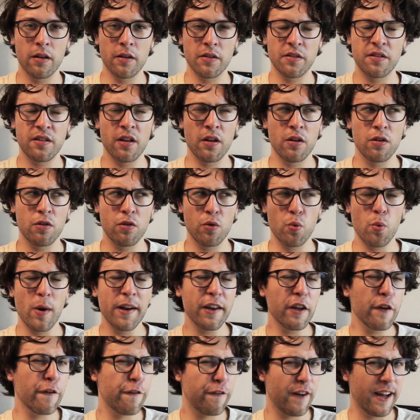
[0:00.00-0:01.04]
So what
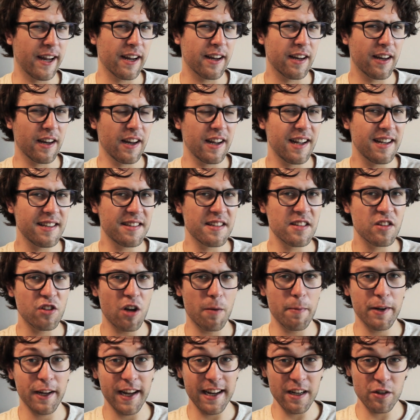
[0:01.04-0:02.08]
do you think? Is this
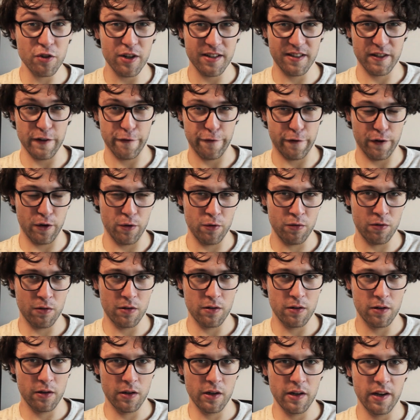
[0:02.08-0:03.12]
topic interesting for
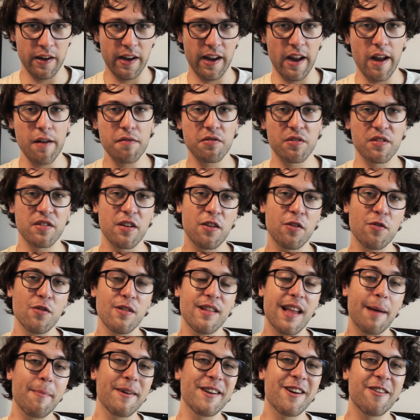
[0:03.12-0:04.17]
you? If so,
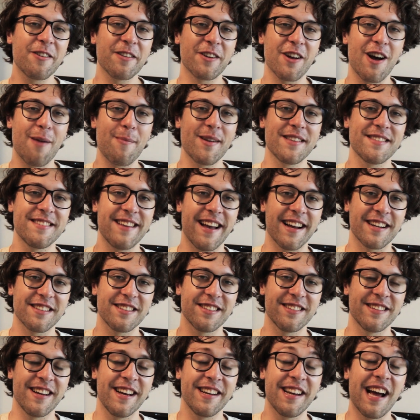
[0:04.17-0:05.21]
let me know in the comment
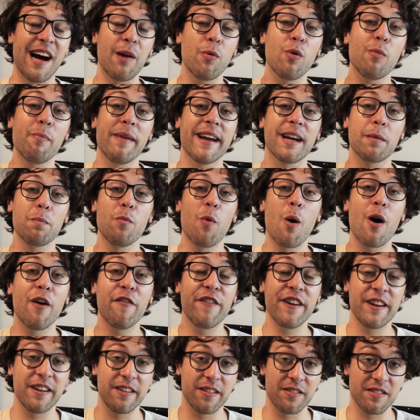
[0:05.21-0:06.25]
section and I will make more
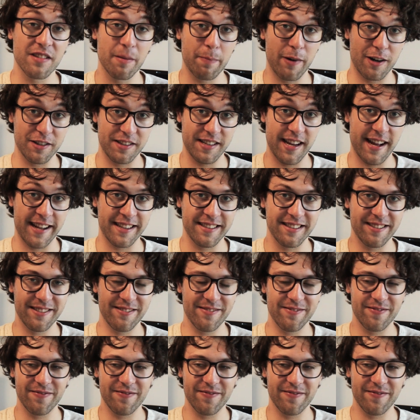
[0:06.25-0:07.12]
videos about that.